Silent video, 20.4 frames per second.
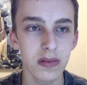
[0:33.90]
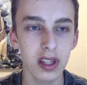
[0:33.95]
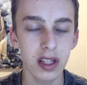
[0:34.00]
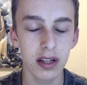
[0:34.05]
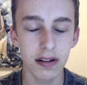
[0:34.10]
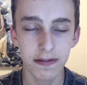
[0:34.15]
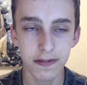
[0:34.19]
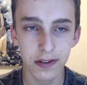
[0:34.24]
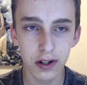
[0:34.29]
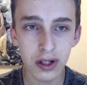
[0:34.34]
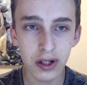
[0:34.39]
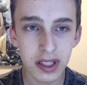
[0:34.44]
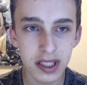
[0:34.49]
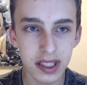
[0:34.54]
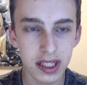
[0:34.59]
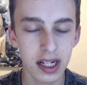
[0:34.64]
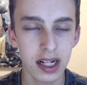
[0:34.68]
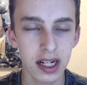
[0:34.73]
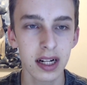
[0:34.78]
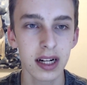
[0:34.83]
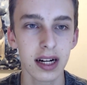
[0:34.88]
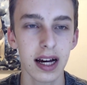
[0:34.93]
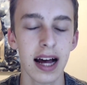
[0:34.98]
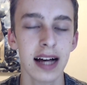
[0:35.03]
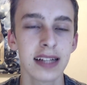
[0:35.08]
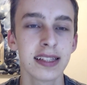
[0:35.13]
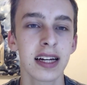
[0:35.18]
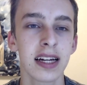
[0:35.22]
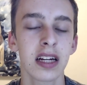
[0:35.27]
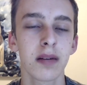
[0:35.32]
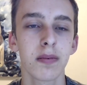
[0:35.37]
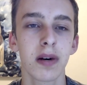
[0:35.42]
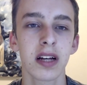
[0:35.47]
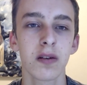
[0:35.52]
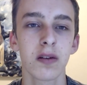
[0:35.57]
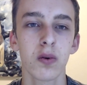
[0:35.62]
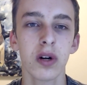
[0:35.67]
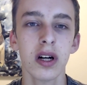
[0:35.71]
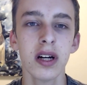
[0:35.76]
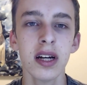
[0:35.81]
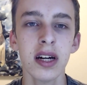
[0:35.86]
First, as anybody
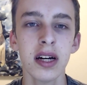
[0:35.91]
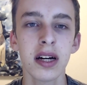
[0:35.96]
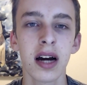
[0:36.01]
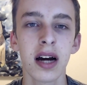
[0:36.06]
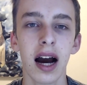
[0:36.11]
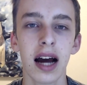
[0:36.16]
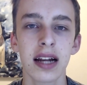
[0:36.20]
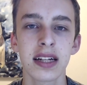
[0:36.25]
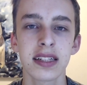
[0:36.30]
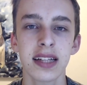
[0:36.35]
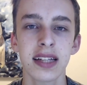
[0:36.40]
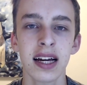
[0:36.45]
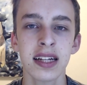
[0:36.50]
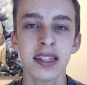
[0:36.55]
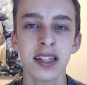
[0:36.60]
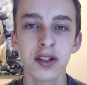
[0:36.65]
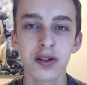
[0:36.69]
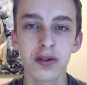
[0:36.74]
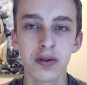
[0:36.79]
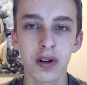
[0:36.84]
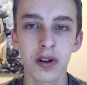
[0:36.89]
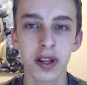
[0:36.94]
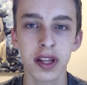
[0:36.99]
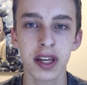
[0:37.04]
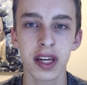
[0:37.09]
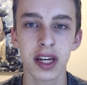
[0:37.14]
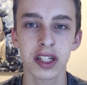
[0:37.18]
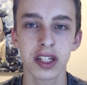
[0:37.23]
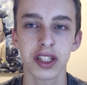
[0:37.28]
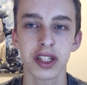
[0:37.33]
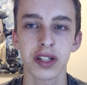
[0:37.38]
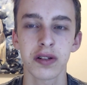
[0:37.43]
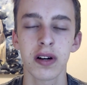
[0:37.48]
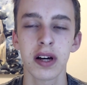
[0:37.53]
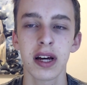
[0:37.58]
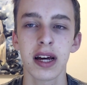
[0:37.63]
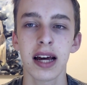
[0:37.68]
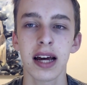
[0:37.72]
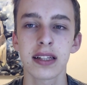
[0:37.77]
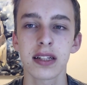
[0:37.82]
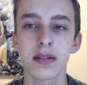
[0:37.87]
would, I decided to Google the issue,
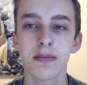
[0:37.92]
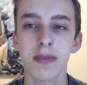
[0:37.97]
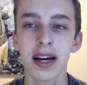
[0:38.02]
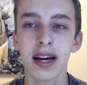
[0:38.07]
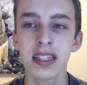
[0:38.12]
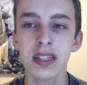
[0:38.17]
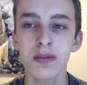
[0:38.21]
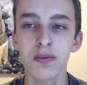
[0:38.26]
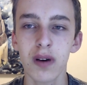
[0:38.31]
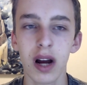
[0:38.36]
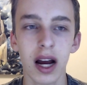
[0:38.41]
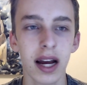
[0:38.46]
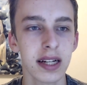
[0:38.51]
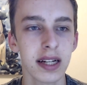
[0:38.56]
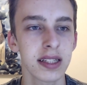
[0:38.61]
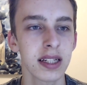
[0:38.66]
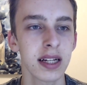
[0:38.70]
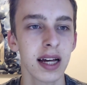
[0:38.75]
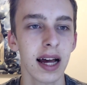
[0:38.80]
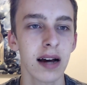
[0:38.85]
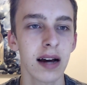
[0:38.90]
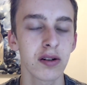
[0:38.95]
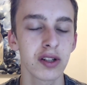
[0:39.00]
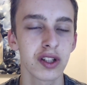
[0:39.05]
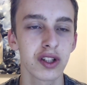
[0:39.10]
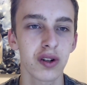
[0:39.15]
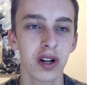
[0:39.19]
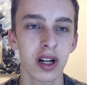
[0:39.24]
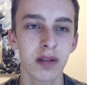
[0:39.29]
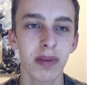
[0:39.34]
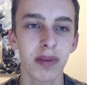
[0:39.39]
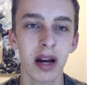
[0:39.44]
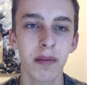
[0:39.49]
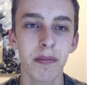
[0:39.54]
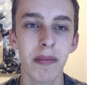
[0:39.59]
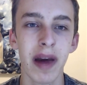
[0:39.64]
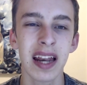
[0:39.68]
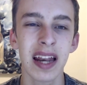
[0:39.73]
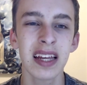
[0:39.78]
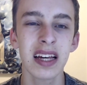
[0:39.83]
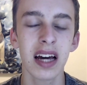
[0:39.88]
and to my surprise, I was joined by
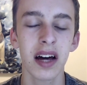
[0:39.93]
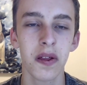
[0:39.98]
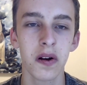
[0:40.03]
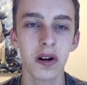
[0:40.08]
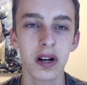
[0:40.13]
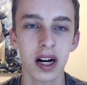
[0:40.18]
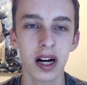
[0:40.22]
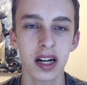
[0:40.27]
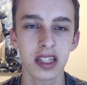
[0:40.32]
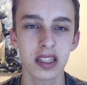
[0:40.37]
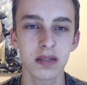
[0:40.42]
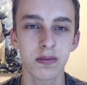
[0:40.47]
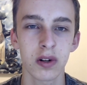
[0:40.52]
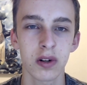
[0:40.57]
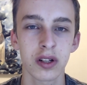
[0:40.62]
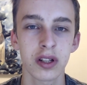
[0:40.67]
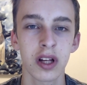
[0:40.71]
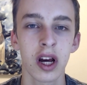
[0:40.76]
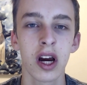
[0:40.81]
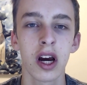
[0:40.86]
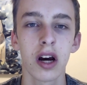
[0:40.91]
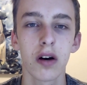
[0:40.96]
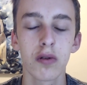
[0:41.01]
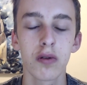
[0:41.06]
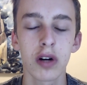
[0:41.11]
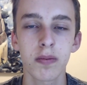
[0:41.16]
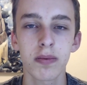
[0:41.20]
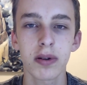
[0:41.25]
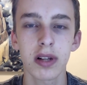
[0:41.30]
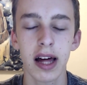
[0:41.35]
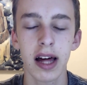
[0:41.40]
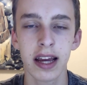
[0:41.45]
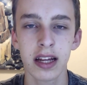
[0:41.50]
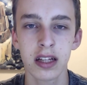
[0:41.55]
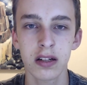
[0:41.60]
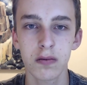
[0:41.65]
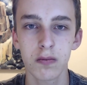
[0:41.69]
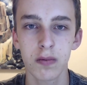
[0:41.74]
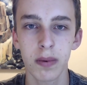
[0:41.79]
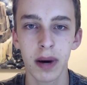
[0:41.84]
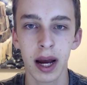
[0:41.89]
many other customers who were
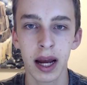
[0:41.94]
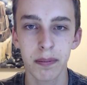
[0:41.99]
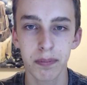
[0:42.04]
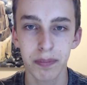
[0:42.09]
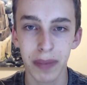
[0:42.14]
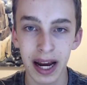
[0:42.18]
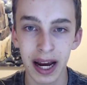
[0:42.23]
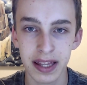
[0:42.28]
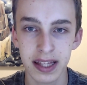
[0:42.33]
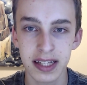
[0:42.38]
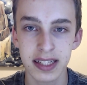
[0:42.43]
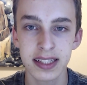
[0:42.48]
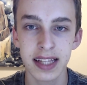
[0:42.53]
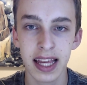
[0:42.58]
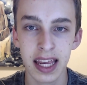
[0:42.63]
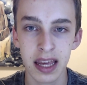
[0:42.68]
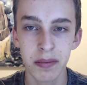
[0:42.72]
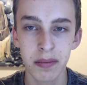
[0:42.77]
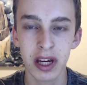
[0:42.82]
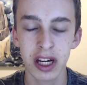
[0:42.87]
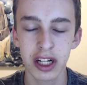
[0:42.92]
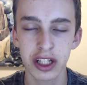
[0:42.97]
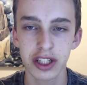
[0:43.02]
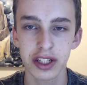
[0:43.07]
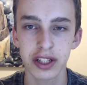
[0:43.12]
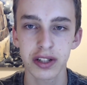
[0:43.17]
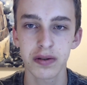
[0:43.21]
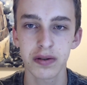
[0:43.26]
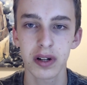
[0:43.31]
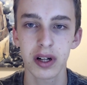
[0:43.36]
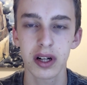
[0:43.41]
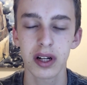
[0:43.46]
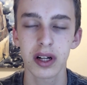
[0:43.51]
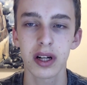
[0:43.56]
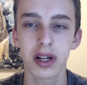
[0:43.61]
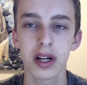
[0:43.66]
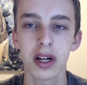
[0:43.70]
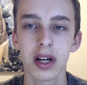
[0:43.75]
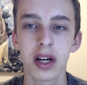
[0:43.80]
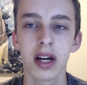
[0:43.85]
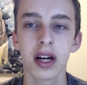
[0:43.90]
plagued by the same issue.
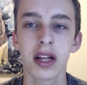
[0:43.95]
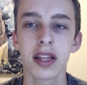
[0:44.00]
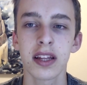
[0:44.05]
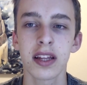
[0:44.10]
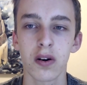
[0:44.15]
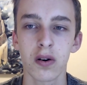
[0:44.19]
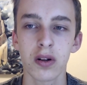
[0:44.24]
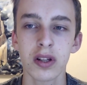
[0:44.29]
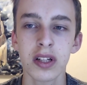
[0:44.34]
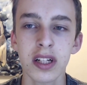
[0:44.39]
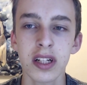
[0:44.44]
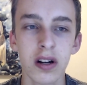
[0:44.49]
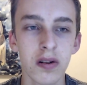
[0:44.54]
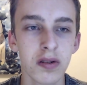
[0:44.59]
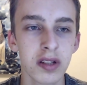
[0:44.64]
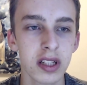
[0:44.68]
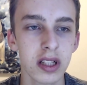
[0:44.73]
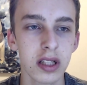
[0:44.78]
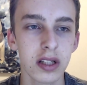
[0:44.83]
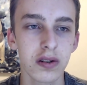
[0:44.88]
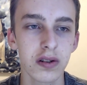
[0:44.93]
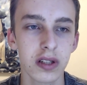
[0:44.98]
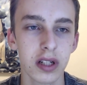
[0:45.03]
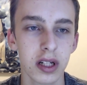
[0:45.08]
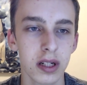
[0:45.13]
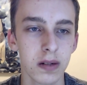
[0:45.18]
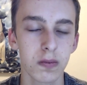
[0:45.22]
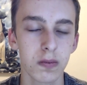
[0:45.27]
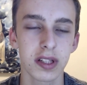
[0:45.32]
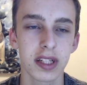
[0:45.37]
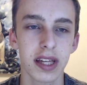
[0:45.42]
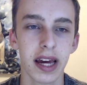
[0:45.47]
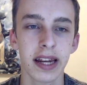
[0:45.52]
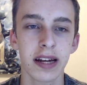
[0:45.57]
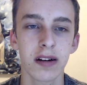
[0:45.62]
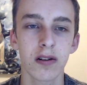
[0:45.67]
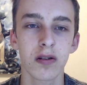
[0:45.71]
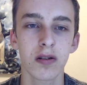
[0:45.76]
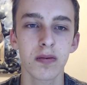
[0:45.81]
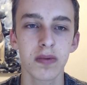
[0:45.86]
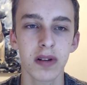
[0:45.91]
The only known solution was getting a
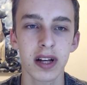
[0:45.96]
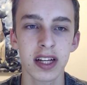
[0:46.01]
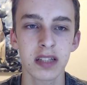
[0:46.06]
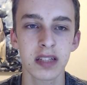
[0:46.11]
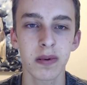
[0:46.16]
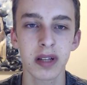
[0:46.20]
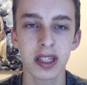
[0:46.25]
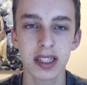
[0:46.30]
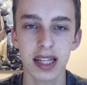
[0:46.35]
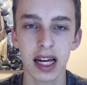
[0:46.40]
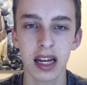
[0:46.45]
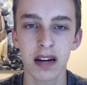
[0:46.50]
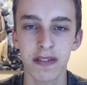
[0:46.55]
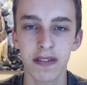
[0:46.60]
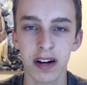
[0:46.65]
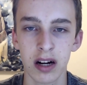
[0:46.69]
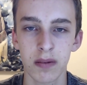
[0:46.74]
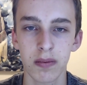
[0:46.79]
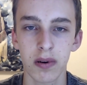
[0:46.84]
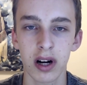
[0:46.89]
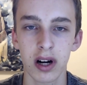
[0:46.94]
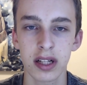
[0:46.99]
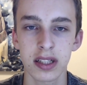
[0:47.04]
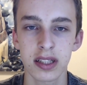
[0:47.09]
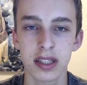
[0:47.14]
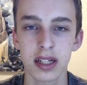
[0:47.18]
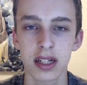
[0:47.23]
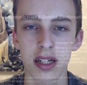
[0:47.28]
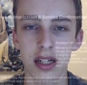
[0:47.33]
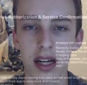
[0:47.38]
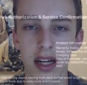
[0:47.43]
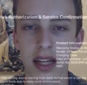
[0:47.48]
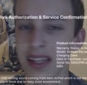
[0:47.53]
replacement set of AirPods, and